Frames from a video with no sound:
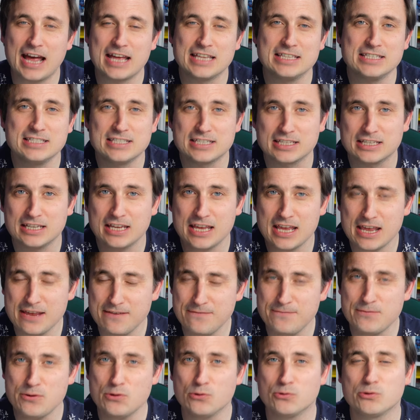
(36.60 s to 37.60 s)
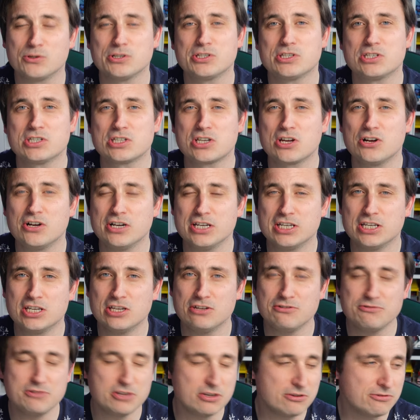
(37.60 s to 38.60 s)
and if you're a SkyQ
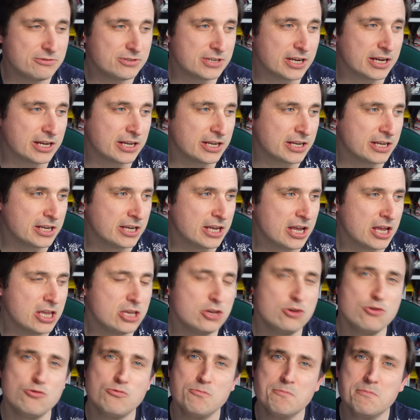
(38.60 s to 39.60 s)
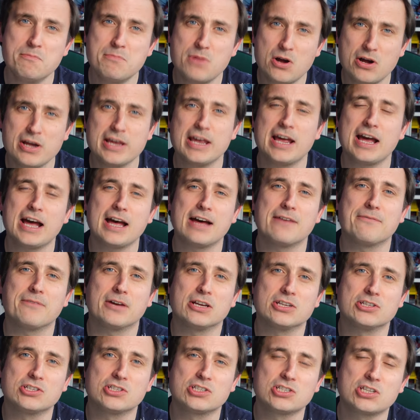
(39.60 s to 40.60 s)
user, you might have
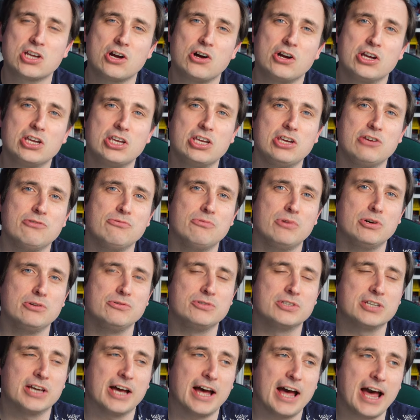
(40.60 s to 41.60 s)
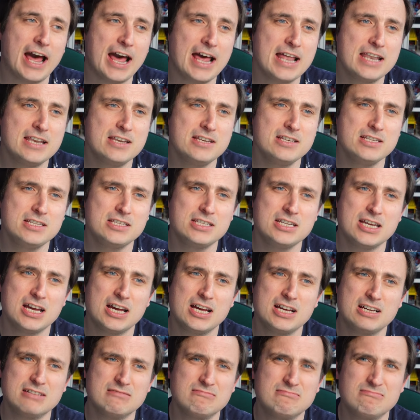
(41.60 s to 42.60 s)
a SkyQ router, and
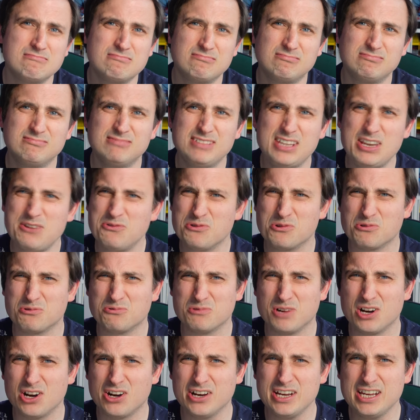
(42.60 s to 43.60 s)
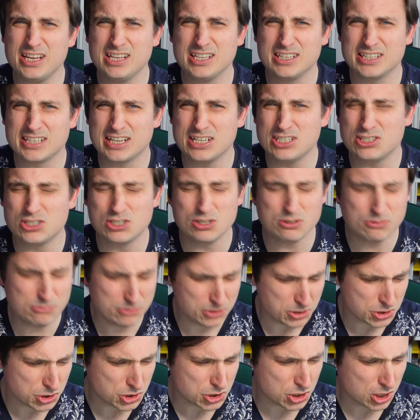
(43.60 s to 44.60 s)
they're all right. They do
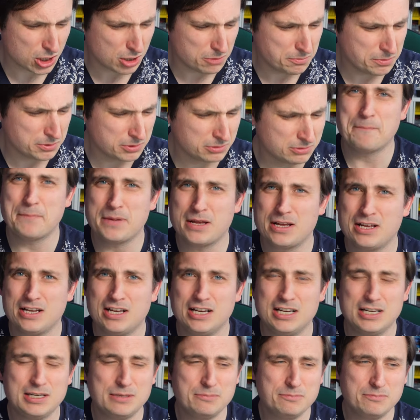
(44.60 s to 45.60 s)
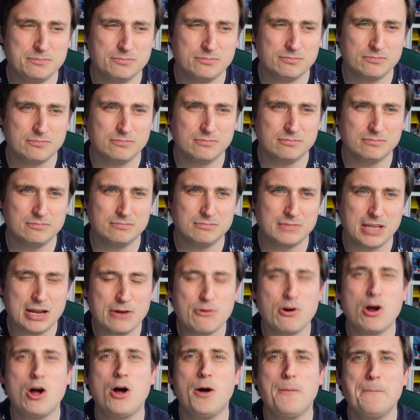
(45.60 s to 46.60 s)
the job, but
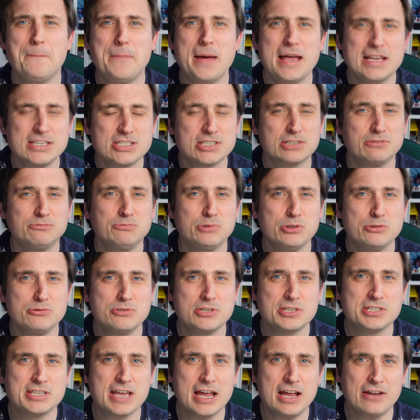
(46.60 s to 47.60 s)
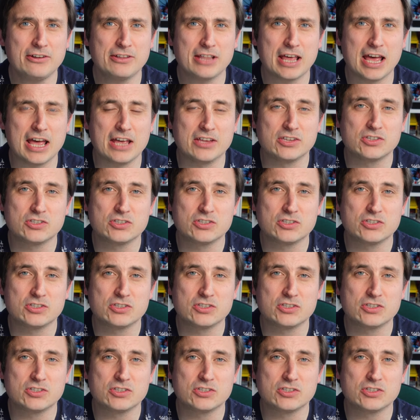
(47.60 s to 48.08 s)
there are better routers out there.